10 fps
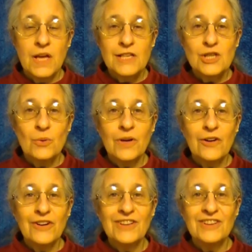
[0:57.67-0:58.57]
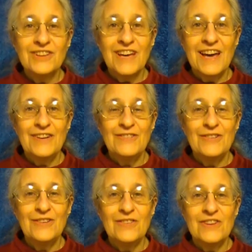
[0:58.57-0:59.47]
So we're going to look at a
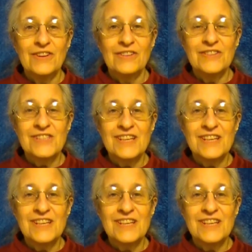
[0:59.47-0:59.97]
few of those